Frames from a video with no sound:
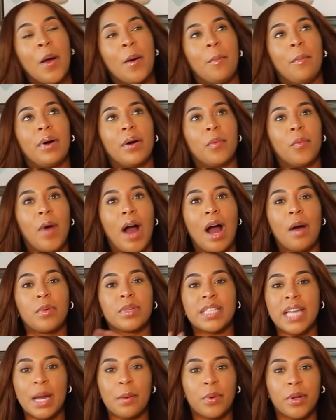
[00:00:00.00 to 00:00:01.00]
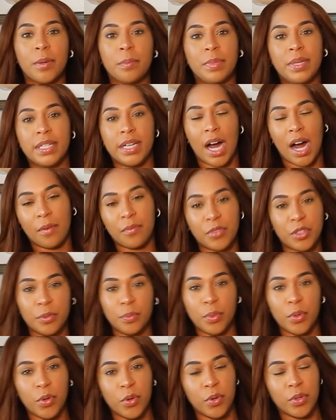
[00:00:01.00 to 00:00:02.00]
but I was able to be
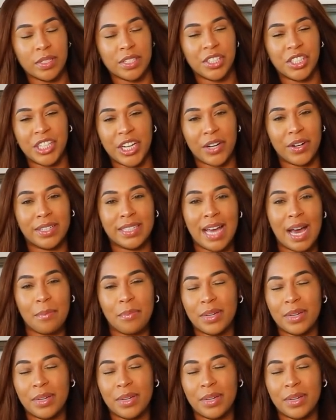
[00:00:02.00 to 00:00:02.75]
comfortable sharing that